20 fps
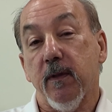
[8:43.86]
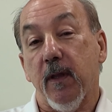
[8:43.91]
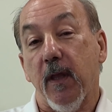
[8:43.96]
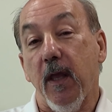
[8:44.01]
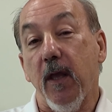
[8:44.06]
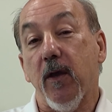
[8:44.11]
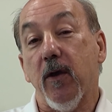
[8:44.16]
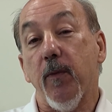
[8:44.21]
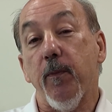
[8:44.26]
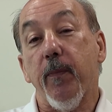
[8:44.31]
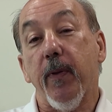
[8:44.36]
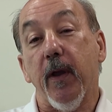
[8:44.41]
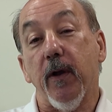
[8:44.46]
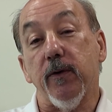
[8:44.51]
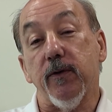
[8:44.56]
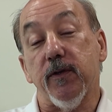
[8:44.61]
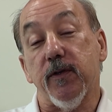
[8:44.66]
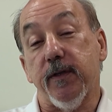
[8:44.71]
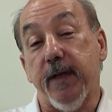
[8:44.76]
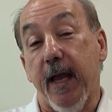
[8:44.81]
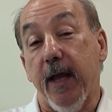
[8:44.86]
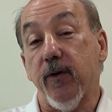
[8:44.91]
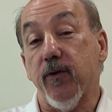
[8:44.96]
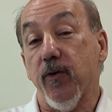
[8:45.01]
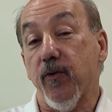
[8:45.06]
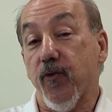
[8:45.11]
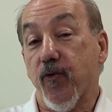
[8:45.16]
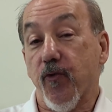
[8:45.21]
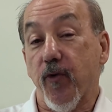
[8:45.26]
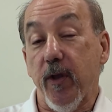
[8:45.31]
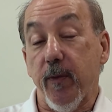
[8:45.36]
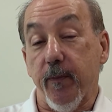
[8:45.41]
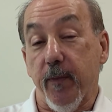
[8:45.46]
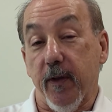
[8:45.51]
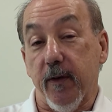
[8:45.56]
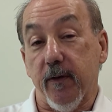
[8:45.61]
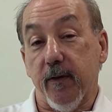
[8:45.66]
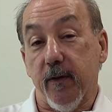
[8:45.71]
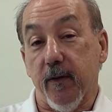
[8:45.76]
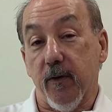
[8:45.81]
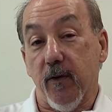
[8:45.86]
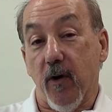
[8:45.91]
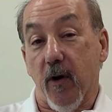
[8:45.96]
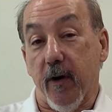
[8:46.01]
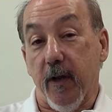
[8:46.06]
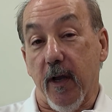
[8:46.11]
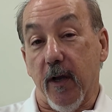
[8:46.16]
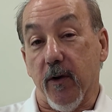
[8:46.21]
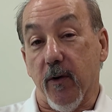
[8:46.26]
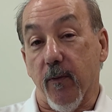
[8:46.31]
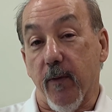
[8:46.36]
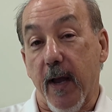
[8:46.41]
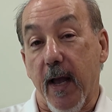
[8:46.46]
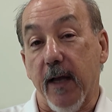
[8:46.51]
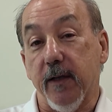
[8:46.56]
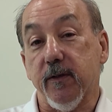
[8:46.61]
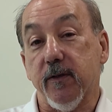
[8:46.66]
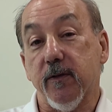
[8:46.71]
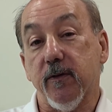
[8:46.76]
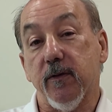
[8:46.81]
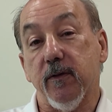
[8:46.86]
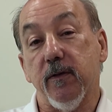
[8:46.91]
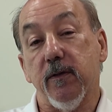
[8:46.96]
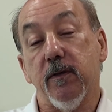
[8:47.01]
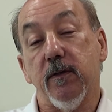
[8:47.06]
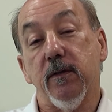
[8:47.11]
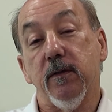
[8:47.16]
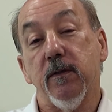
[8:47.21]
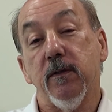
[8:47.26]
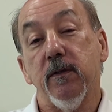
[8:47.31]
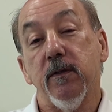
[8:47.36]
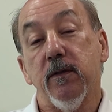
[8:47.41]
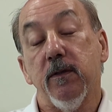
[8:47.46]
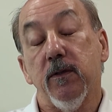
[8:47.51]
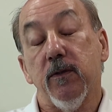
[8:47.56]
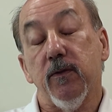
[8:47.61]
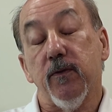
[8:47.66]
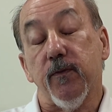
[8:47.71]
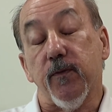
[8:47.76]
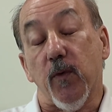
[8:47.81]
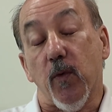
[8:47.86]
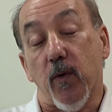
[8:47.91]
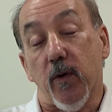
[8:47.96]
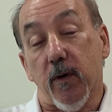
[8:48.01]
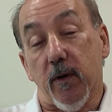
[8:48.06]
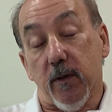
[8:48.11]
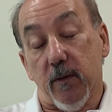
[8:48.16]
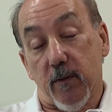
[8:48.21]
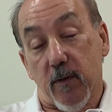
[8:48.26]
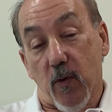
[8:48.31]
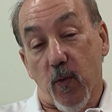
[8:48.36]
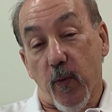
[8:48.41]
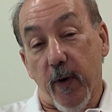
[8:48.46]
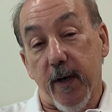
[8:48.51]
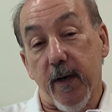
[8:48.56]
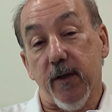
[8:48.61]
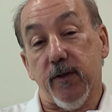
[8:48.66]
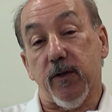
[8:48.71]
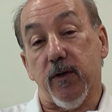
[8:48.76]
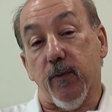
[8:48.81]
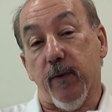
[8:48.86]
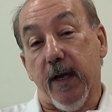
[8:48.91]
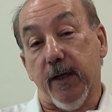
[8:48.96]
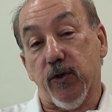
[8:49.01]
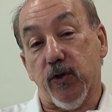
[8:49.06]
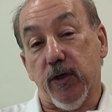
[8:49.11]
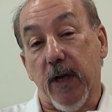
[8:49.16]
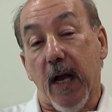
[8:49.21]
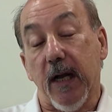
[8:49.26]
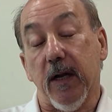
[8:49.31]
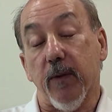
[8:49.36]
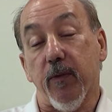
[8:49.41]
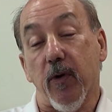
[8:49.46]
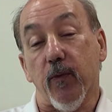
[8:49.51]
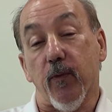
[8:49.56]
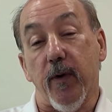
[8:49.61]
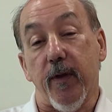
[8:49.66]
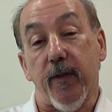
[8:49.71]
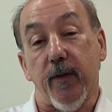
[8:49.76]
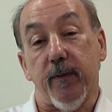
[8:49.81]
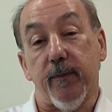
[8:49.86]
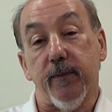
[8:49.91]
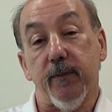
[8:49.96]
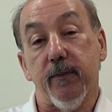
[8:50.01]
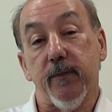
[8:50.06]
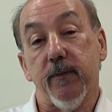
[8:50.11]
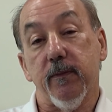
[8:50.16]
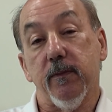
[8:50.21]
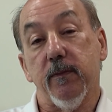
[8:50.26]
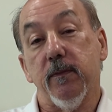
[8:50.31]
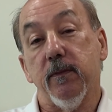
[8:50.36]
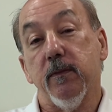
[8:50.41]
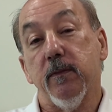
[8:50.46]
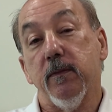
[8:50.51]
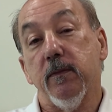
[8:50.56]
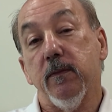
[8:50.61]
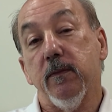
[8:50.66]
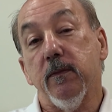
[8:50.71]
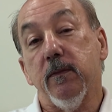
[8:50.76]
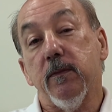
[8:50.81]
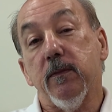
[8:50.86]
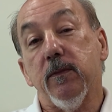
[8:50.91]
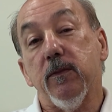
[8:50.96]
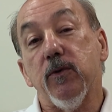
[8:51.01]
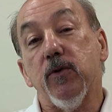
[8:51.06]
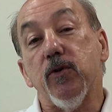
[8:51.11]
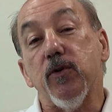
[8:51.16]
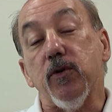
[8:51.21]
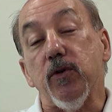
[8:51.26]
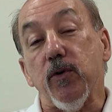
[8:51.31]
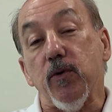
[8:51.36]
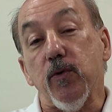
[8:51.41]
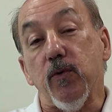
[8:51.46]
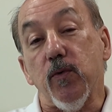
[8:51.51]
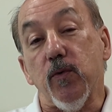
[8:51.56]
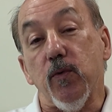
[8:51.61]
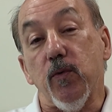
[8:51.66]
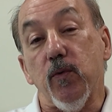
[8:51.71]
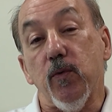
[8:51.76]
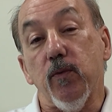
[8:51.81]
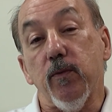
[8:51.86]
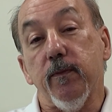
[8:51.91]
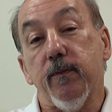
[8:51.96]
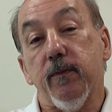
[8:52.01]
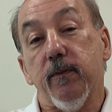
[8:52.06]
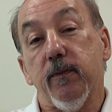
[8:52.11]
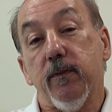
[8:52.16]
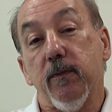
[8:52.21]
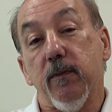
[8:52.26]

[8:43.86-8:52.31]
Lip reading: He compared standard treatment in cardiac arrest for a witnessed arrest shockable rhythm to